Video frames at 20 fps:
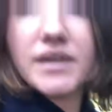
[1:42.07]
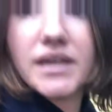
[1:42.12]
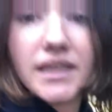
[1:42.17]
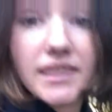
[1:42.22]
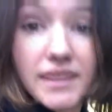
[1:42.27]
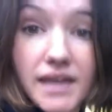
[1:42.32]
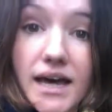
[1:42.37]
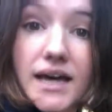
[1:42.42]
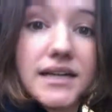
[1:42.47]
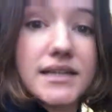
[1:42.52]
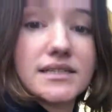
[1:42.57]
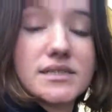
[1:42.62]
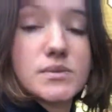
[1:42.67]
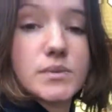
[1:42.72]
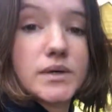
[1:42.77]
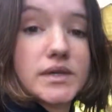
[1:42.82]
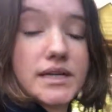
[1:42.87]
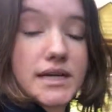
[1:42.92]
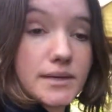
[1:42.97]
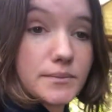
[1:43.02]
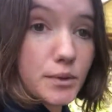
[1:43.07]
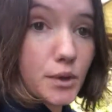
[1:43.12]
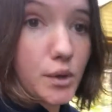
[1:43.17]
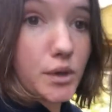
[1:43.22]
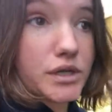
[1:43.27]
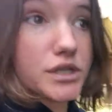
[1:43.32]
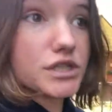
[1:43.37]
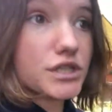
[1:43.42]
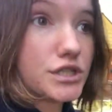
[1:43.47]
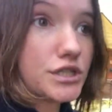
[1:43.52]
That is what I'm
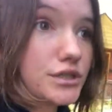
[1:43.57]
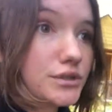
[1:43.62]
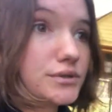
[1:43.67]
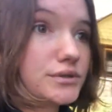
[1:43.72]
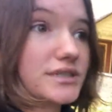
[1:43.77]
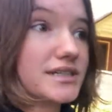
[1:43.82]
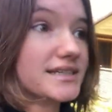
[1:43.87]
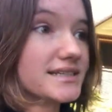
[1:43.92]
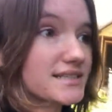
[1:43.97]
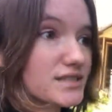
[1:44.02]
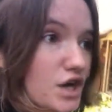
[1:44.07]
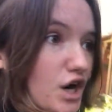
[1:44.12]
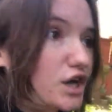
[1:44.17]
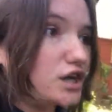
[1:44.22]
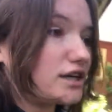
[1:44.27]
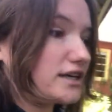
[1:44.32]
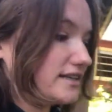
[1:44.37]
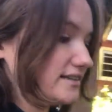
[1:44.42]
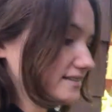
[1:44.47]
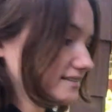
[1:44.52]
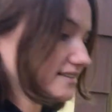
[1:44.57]
going to do, is garden.